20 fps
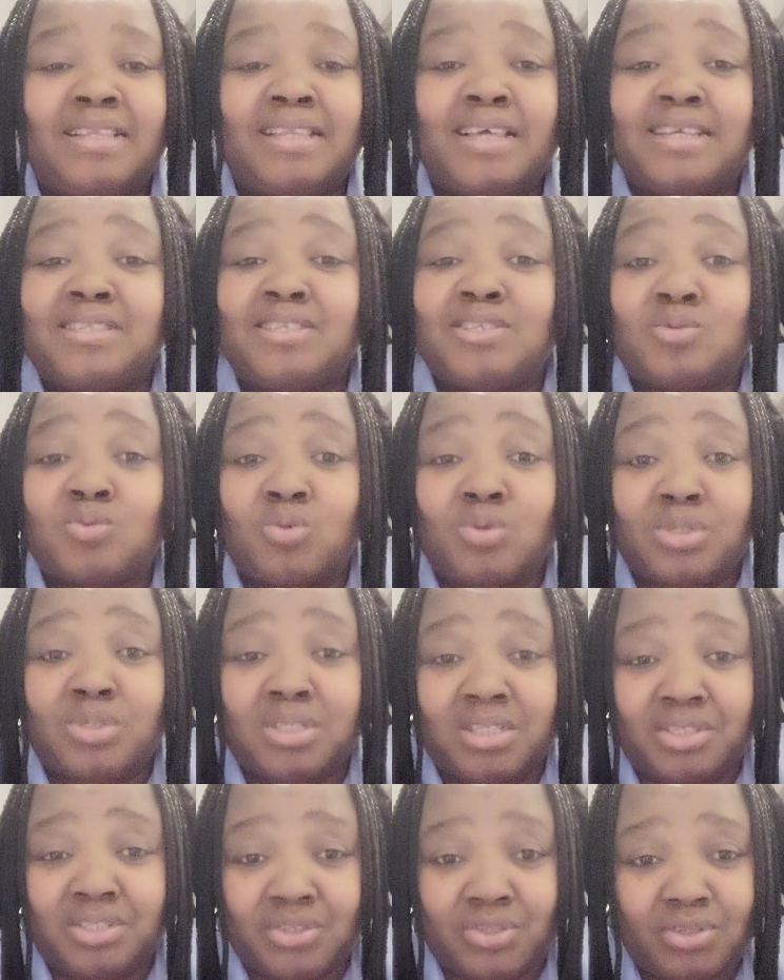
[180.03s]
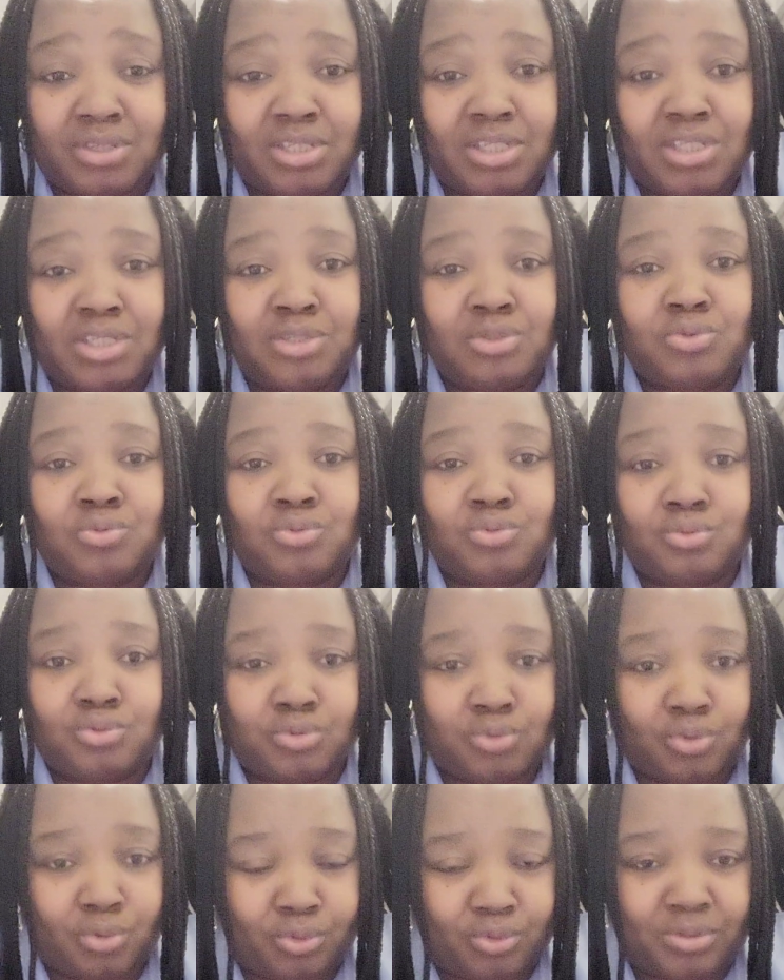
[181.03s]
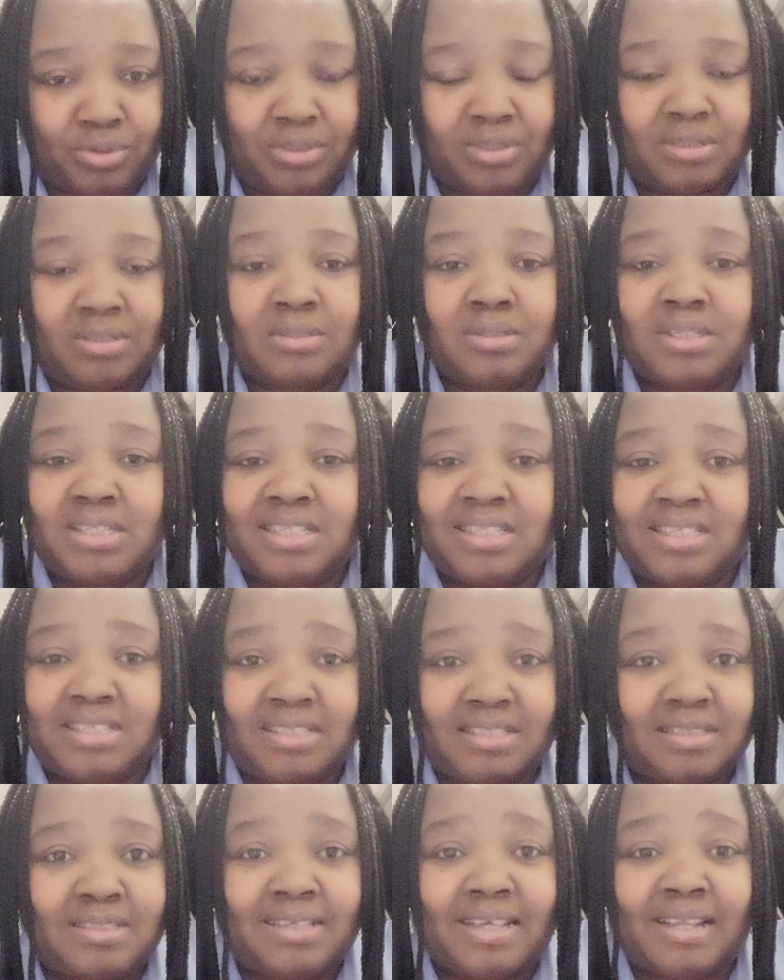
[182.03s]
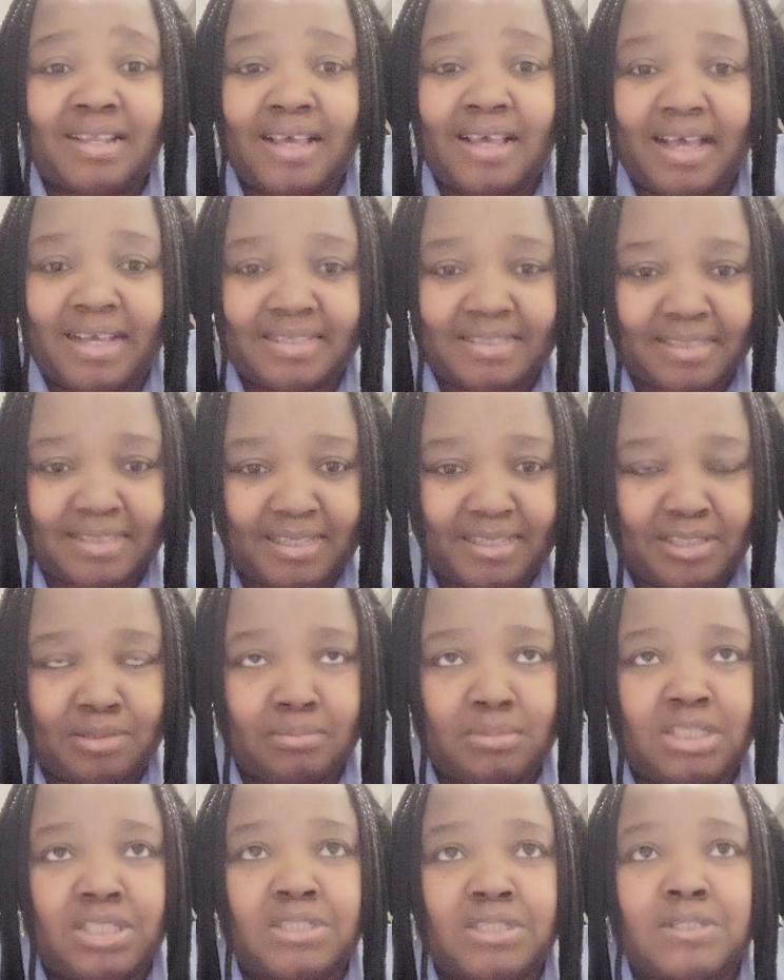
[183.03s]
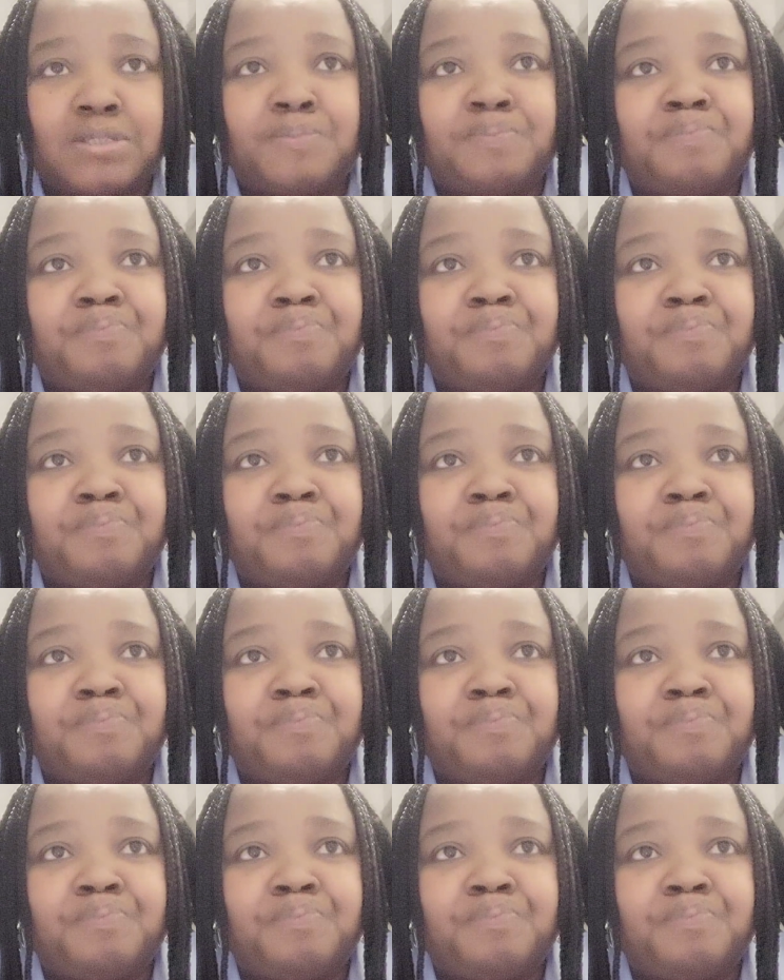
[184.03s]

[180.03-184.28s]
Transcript: That is what the screening tool does. It is assessment.